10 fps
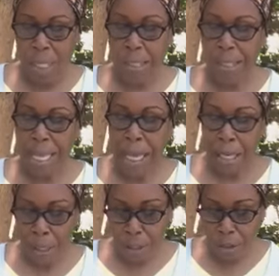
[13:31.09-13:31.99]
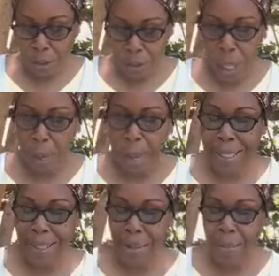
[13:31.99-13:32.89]
So that concludes
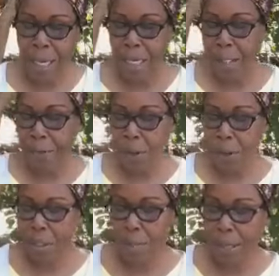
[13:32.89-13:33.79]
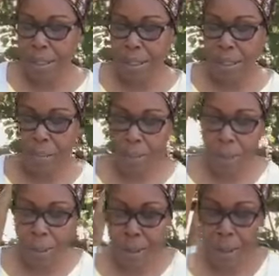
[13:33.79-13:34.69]
my, my devotion, my sister, my
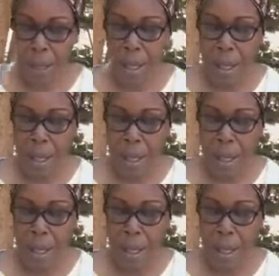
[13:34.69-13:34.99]
brother.